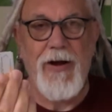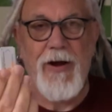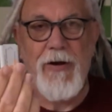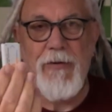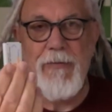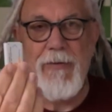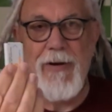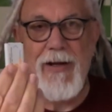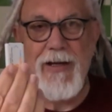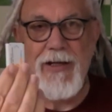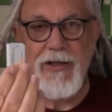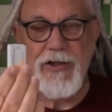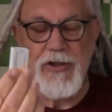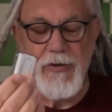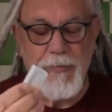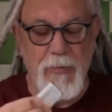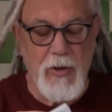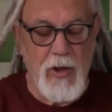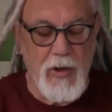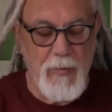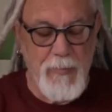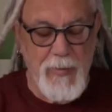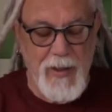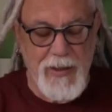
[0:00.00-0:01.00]
really
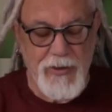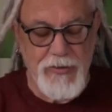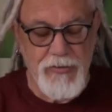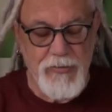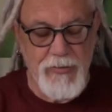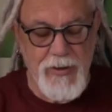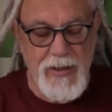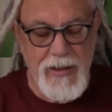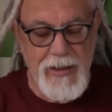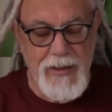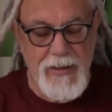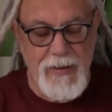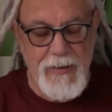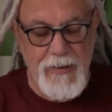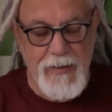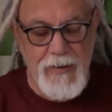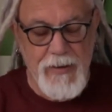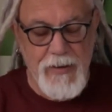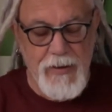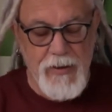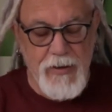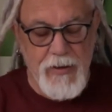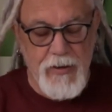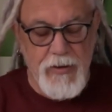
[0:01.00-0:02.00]
small battery.
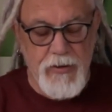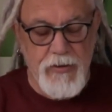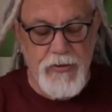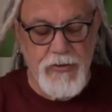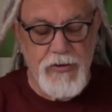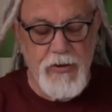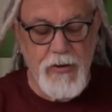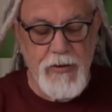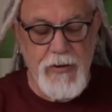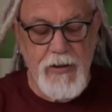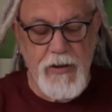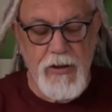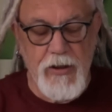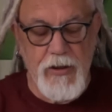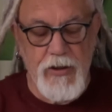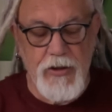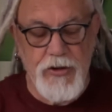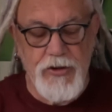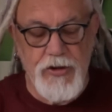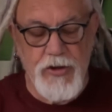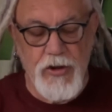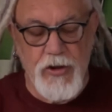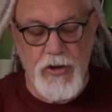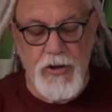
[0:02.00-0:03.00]
So you've got a
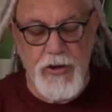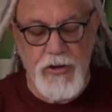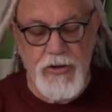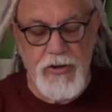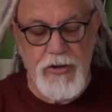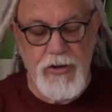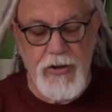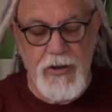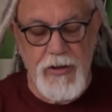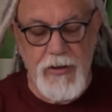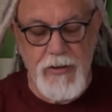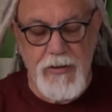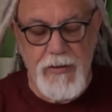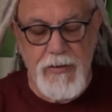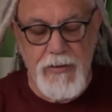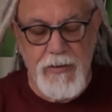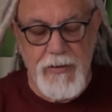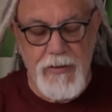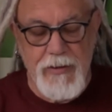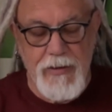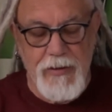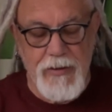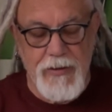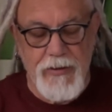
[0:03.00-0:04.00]
choice. You can
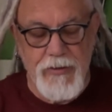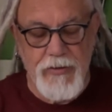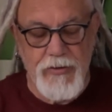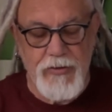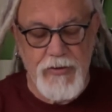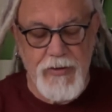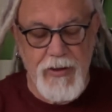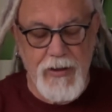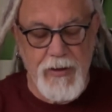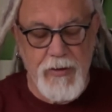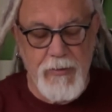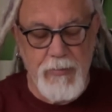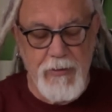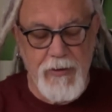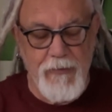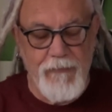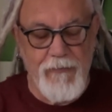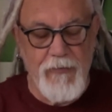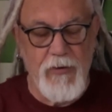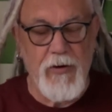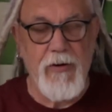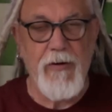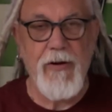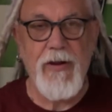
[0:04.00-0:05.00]
stick 3 or
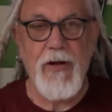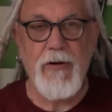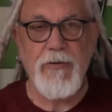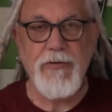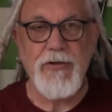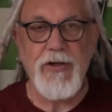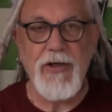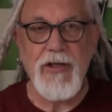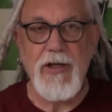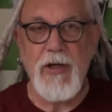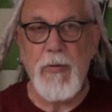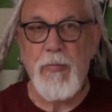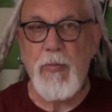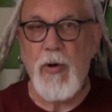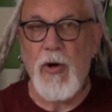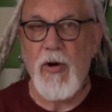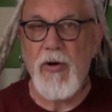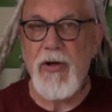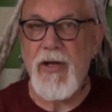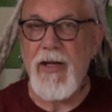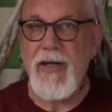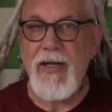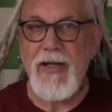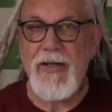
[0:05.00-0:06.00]
4 of those in your
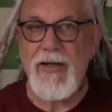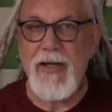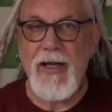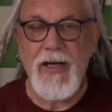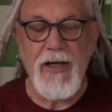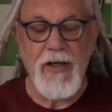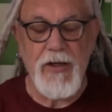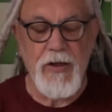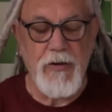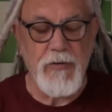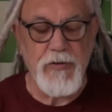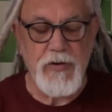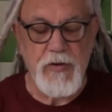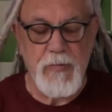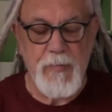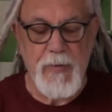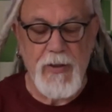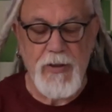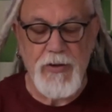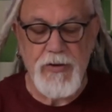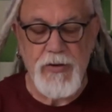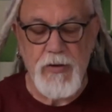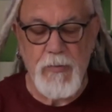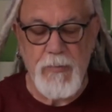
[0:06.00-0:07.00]
pocket, they take no
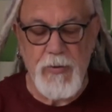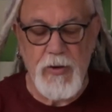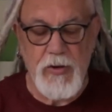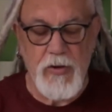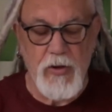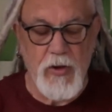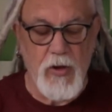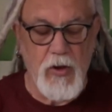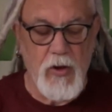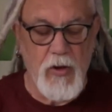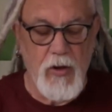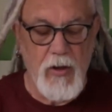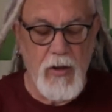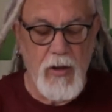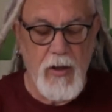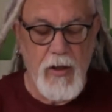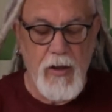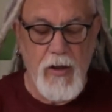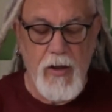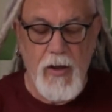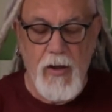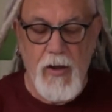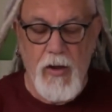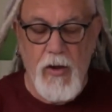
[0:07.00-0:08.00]
space up at all.
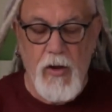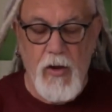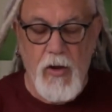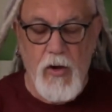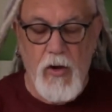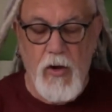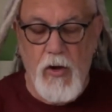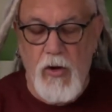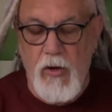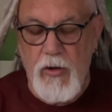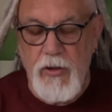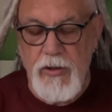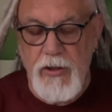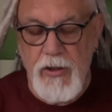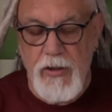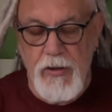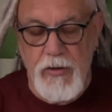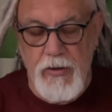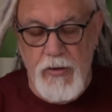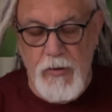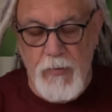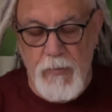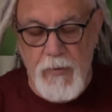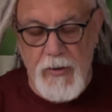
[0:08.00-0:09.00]
Or you can
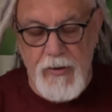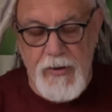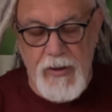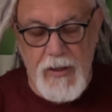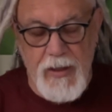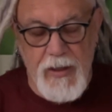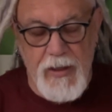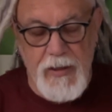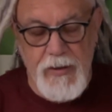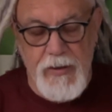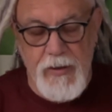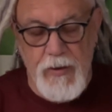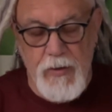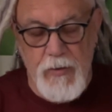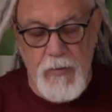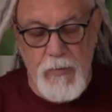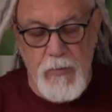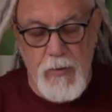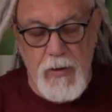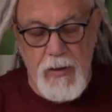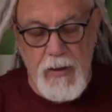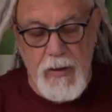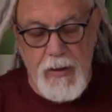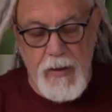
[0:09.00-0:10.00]
do what I
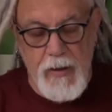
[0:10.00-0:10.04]
do,